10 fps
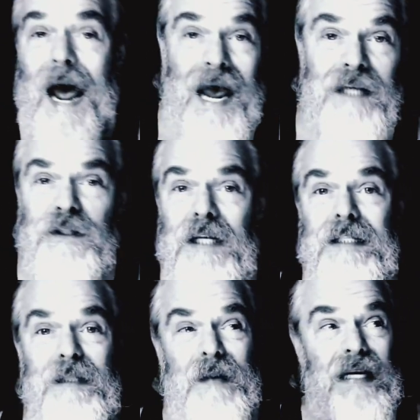actions
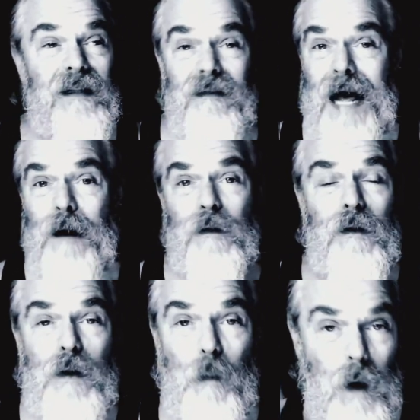speak louder
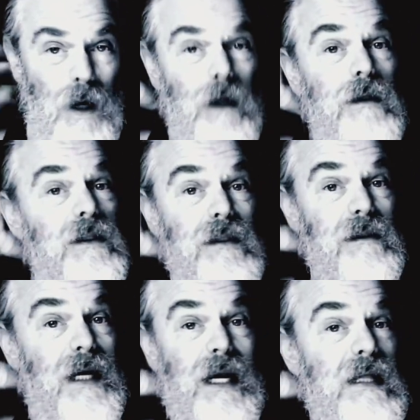than words
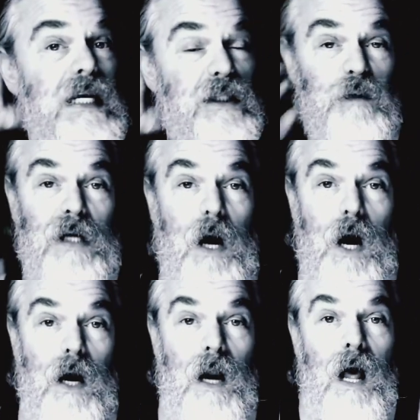in this
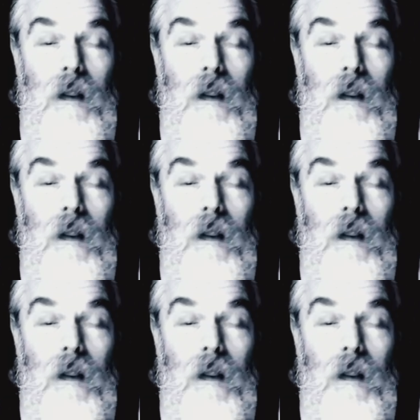regard.